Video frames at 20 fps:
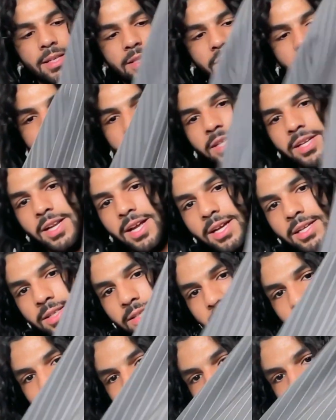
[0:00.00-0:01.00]
It's just a
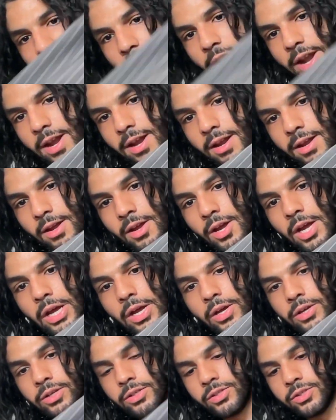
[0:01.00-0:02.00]
nice grey
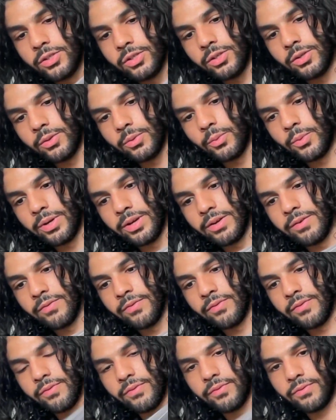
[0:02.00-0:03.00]
suit with
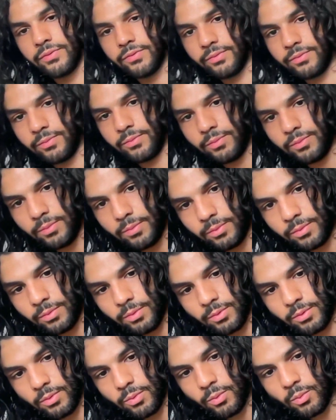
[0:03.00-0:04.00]

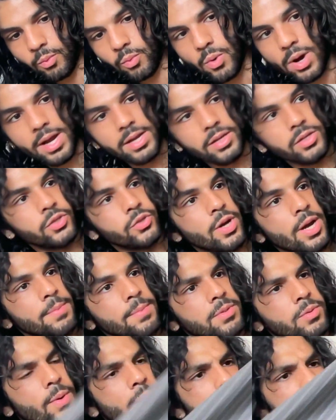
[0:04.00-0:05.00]
white
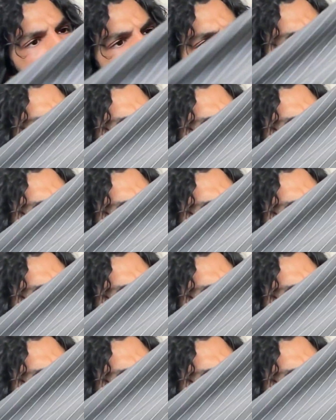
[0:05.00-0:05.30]
stripes. White.